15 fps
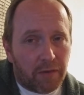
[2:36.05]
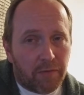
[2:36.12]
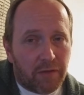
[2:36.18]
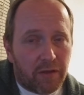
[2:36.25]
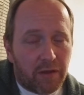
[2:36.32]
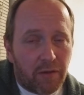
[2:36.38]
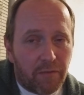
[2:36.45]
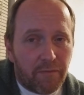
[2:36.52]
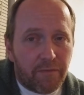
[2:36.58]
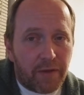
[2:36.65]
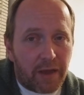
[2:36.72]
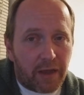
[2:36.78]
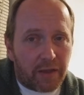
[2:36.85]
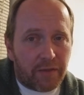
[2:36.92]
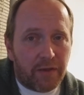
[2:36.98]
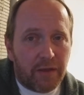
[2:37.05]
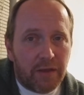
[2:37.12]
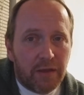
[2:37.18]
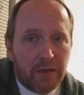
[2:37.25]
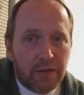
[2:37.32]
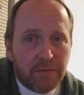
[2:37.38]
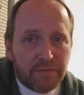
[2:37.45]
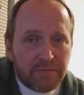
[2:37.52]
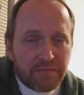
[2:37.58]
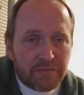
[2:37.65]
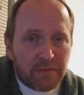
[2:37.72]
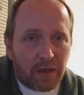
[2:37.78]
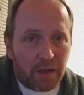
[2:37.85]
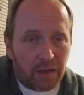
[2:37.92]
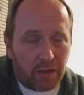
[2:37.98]
it was a known fact that
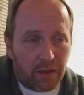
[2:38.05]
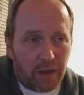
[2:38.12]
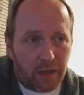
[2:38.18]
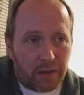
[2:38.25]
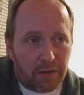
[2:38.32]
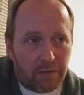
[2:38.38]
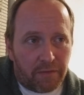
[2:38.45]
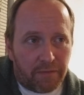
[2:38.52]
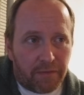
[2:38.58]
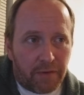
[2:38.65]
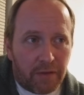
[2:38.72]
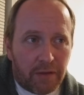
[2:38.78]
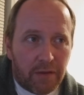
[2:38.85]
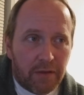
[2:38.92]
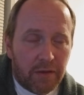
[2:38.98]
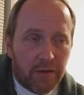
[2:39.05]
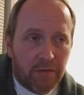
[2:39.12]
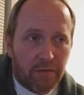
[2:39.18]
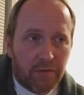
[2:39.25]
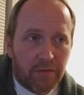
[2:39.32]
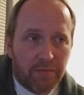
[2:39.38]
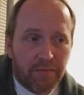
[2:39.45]
a lot of, you know,